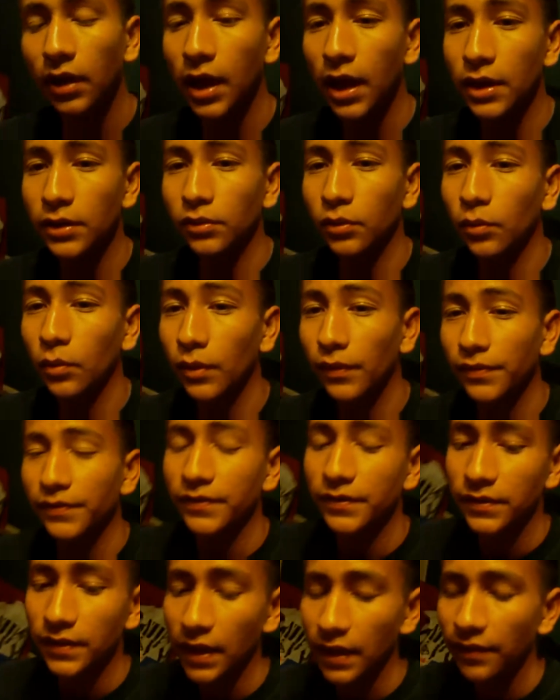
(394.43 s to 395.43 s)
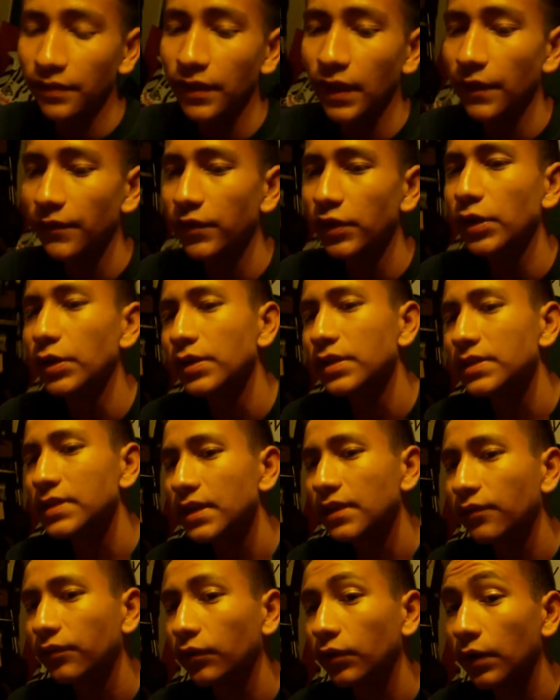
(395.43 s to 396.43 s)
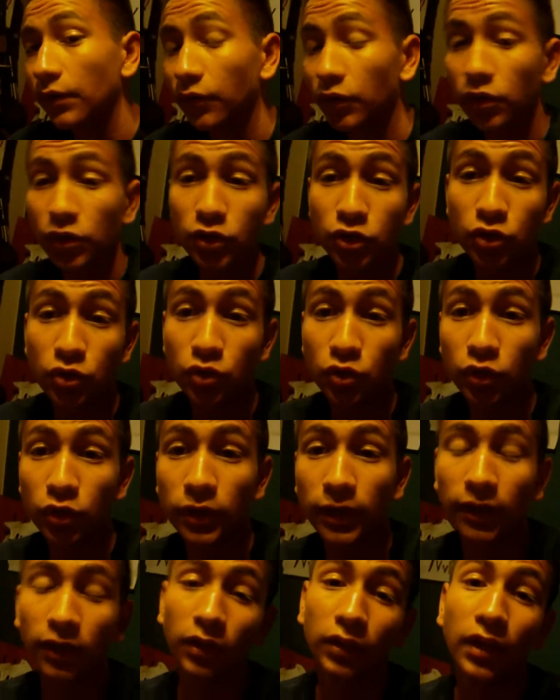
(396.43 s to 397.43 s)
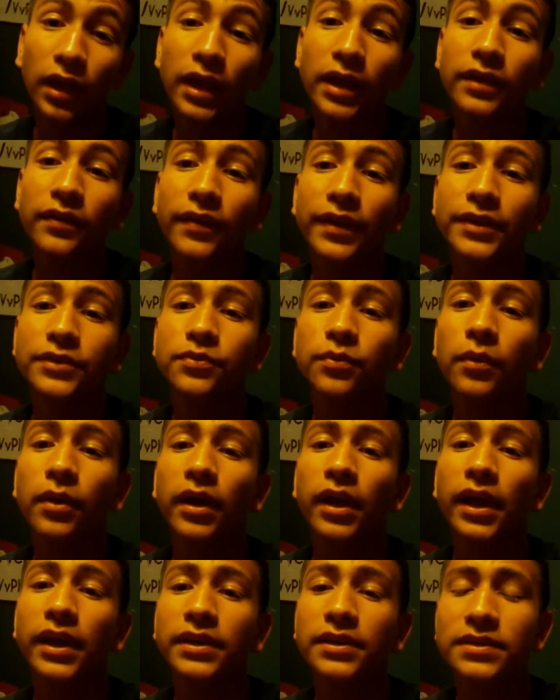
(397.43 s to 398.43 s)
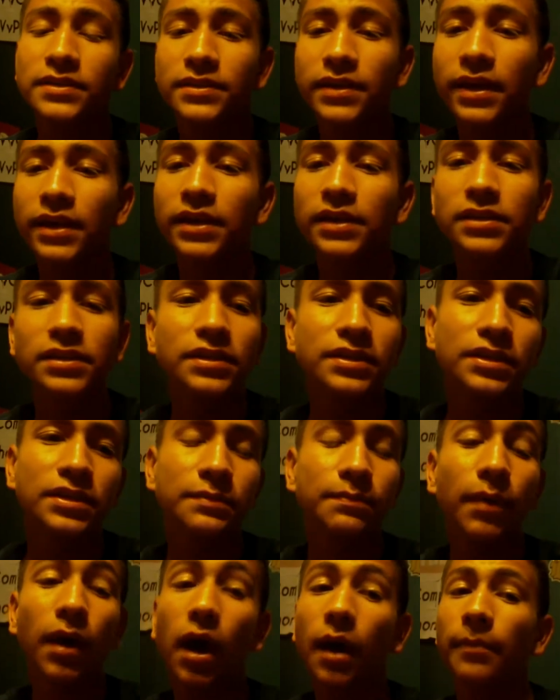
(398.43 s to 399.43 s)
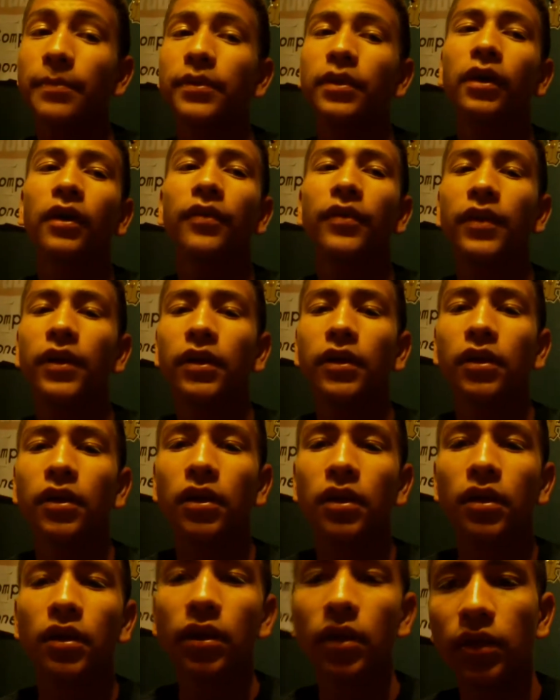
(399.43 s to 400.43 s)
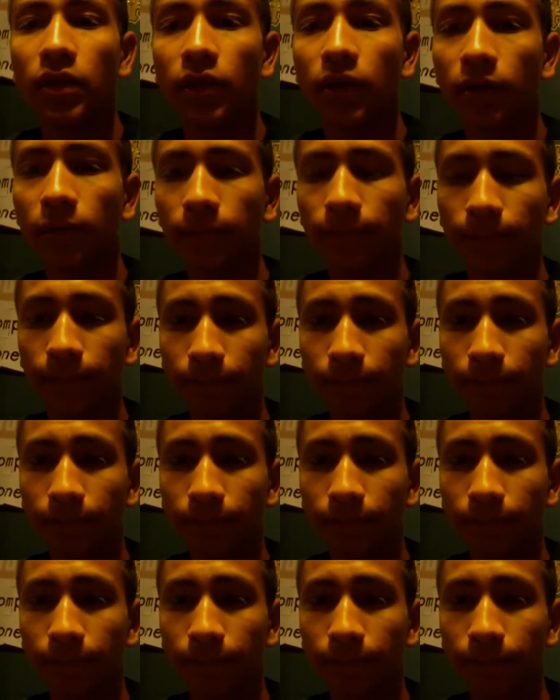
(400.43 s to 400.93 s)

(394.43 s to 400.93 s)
I don't want that video to take forever to get online. That's why I decided to just pop it on there, you know.